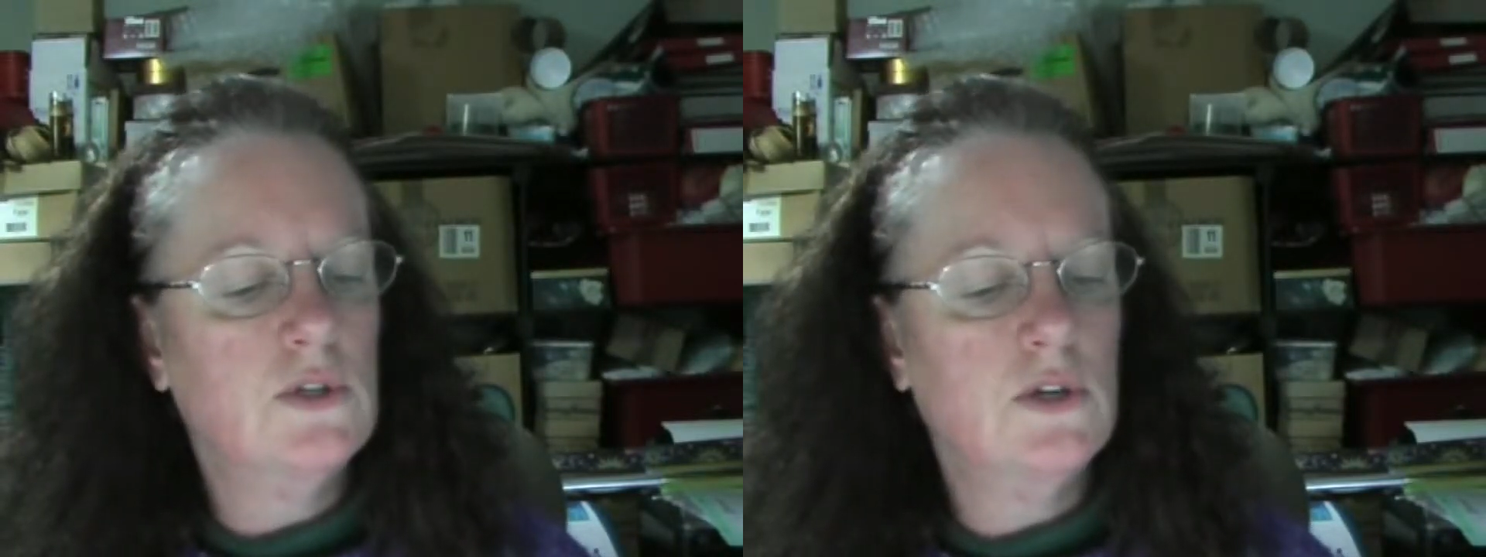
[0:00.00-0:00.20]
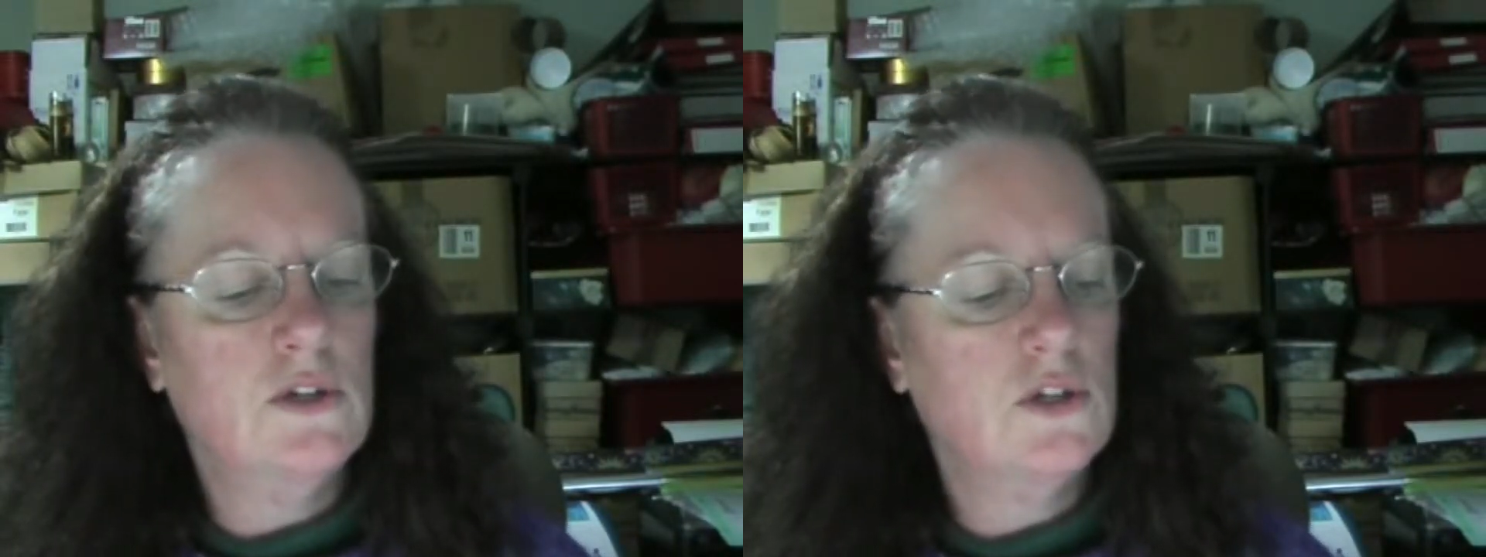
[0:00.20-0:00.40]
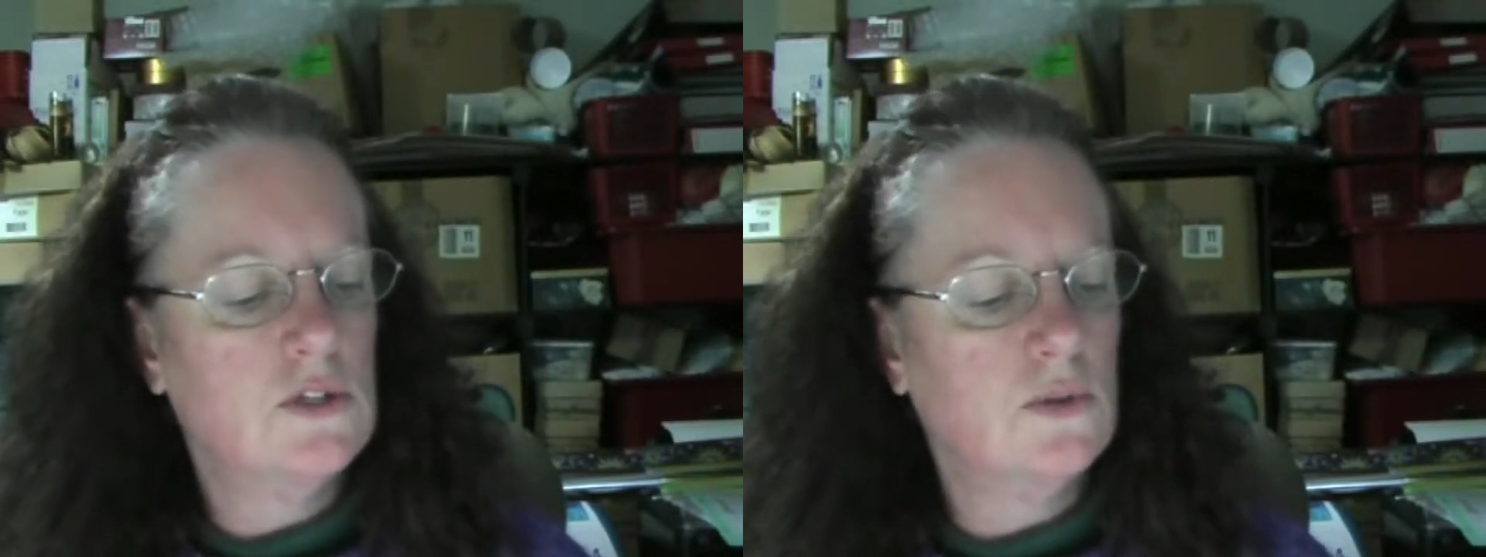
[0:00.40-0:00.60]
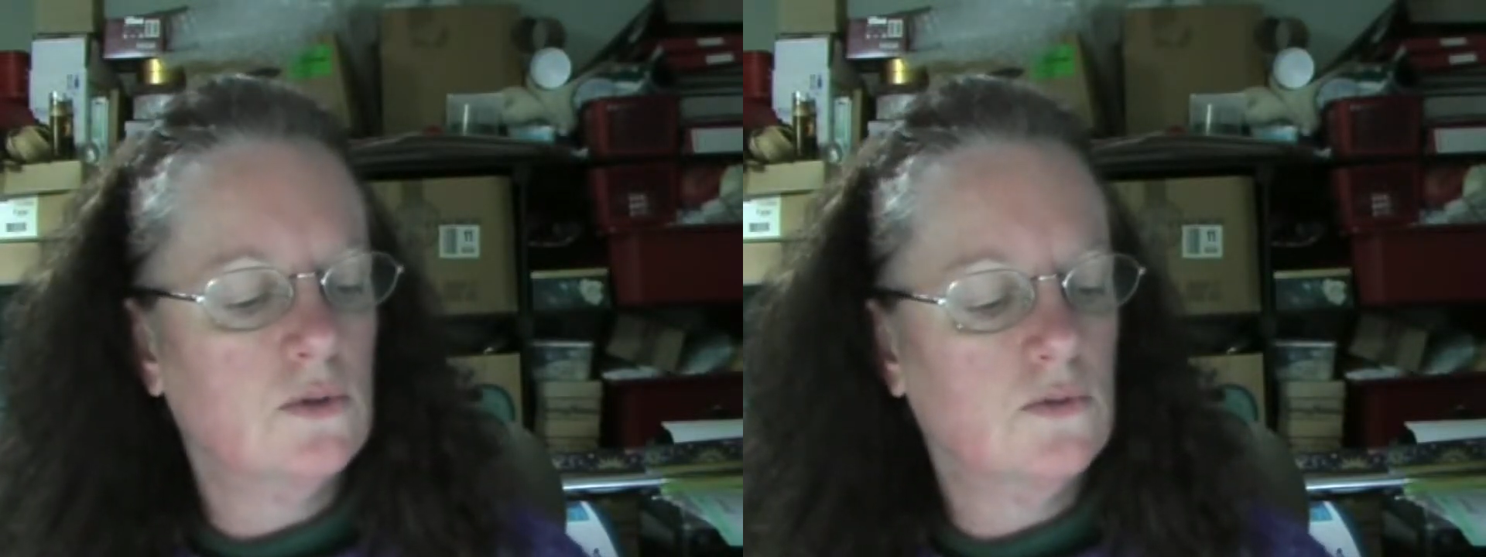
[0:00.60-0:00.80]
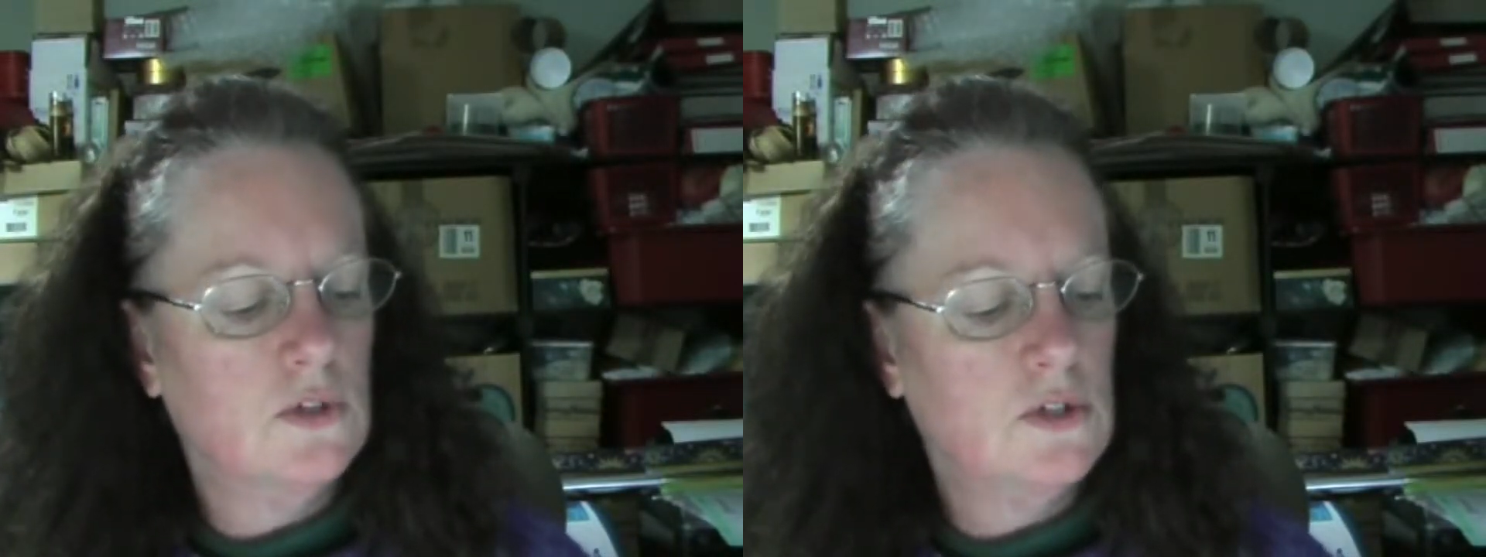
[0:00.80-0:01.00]
and it just sort
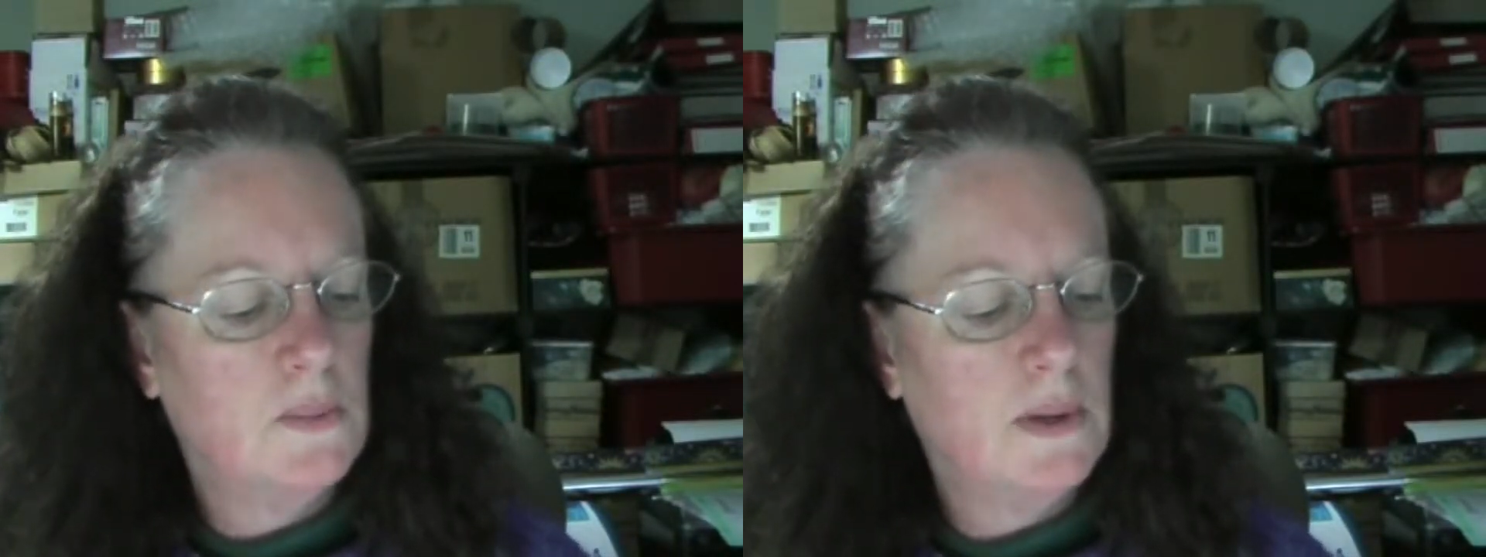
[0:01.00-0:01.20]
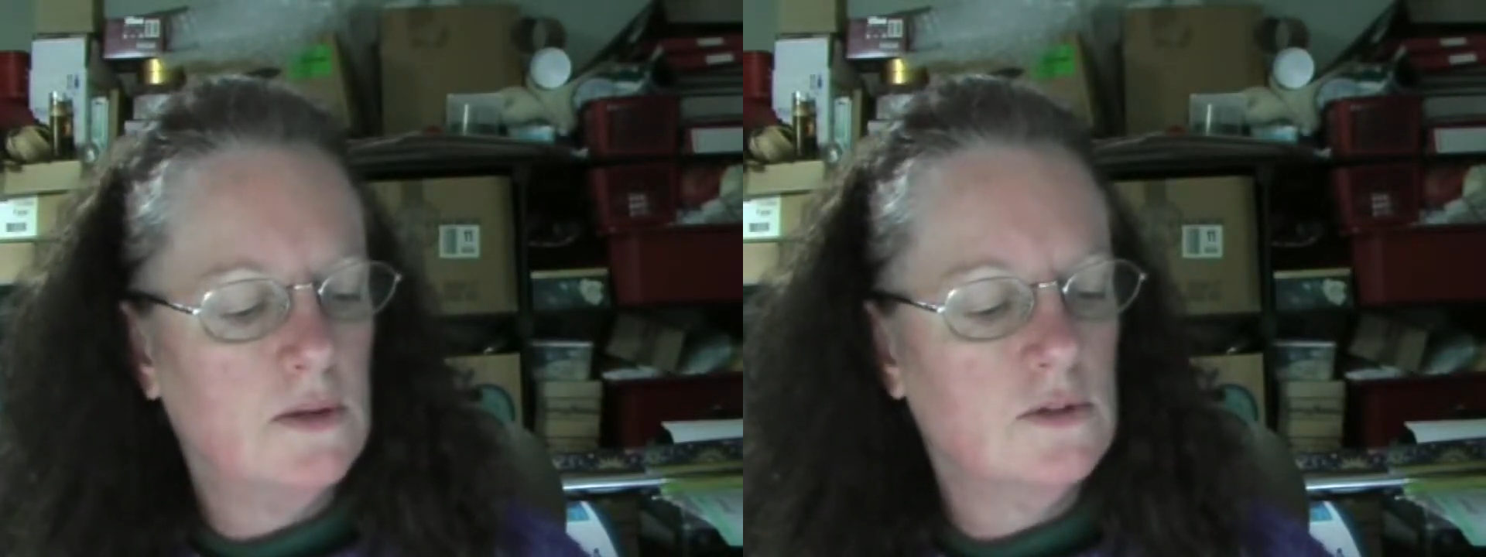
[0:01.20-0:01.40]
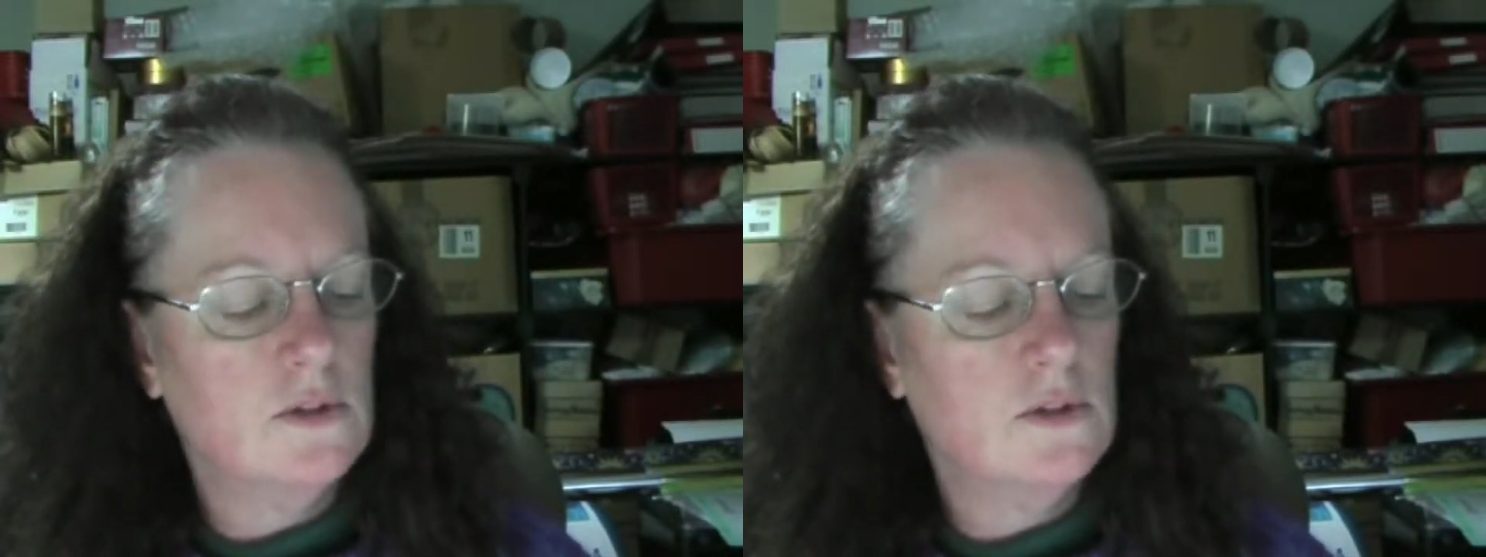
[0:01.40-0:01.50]
of disappears.